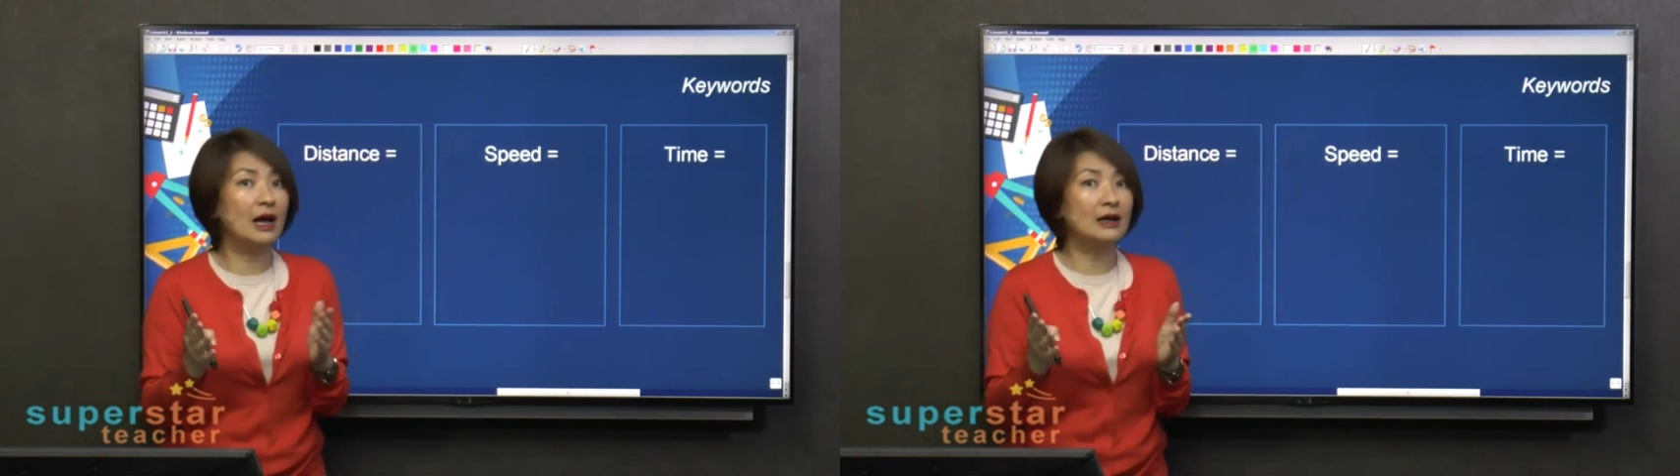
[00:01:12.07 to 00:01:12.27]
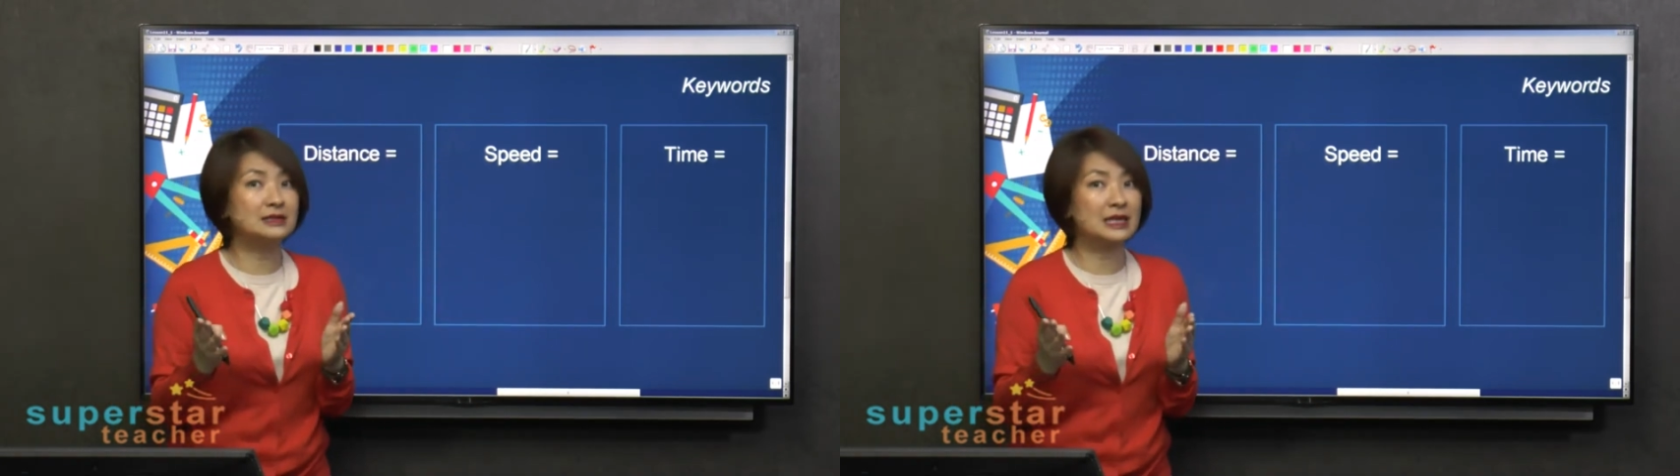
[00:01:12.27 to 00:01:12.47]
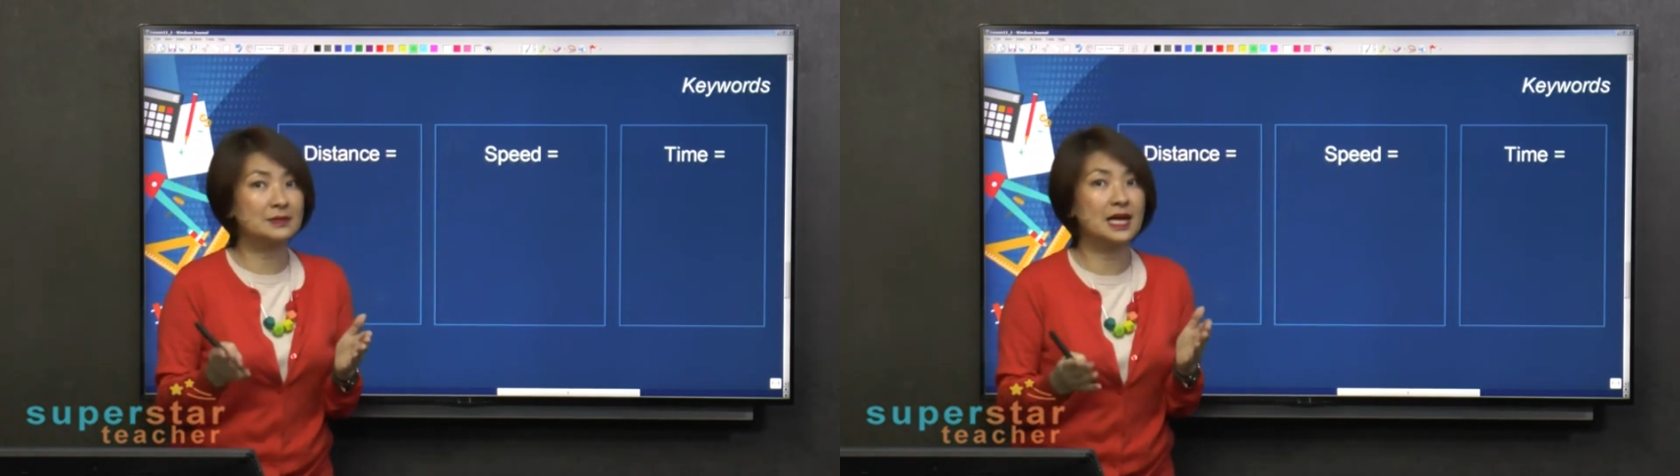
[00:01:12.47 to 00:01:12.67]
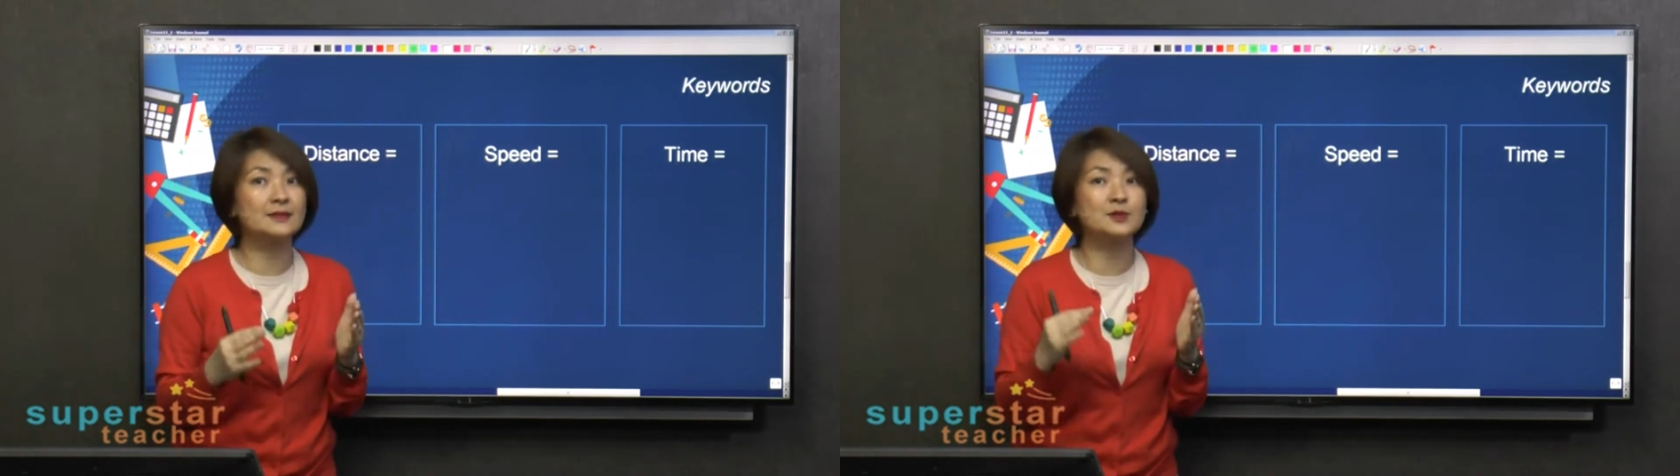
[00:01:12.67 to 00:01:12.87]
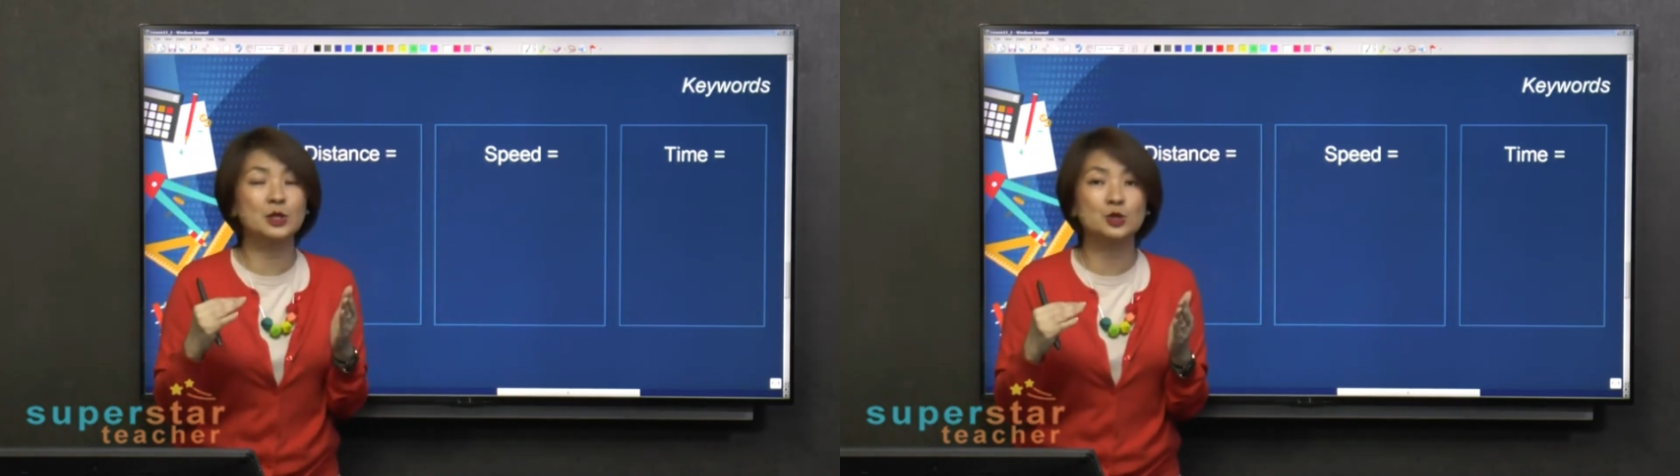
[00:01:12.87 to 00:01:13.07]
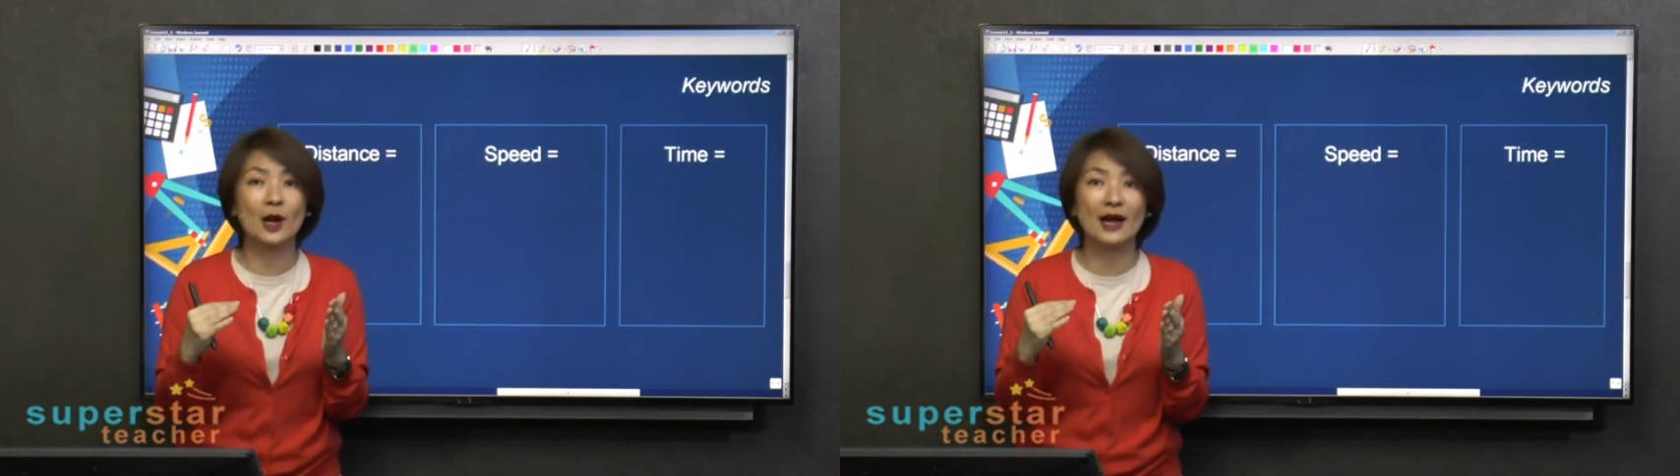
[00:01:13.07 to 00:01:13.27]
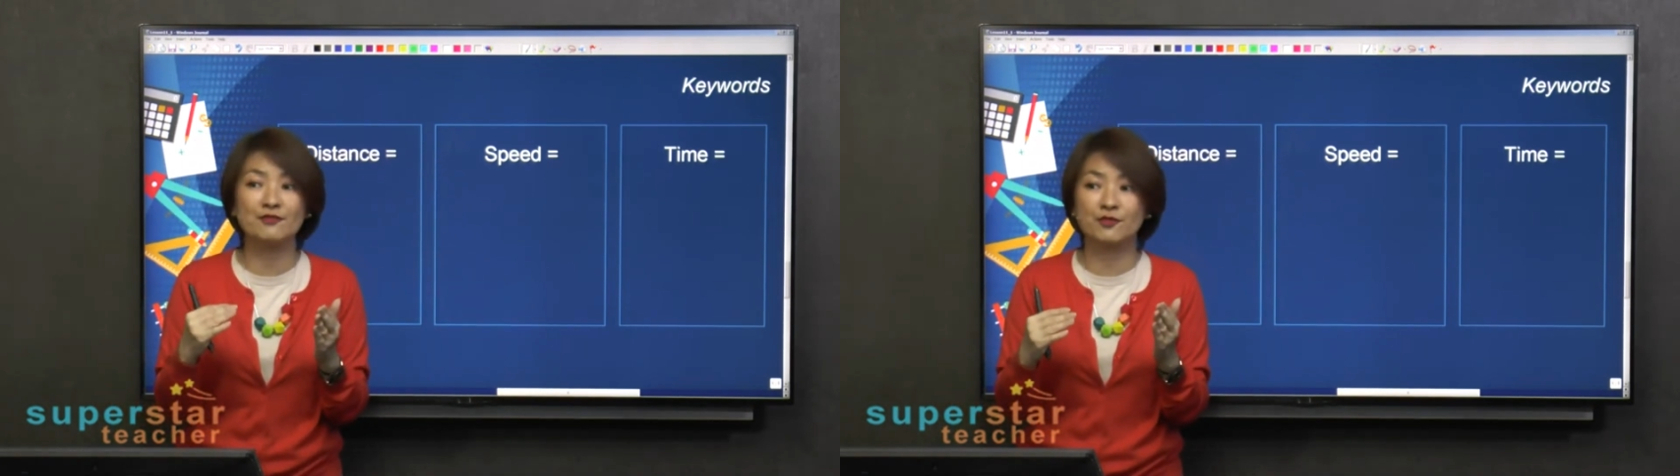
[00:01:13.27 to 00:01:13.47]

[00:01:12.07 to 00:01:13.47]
sometimes we drive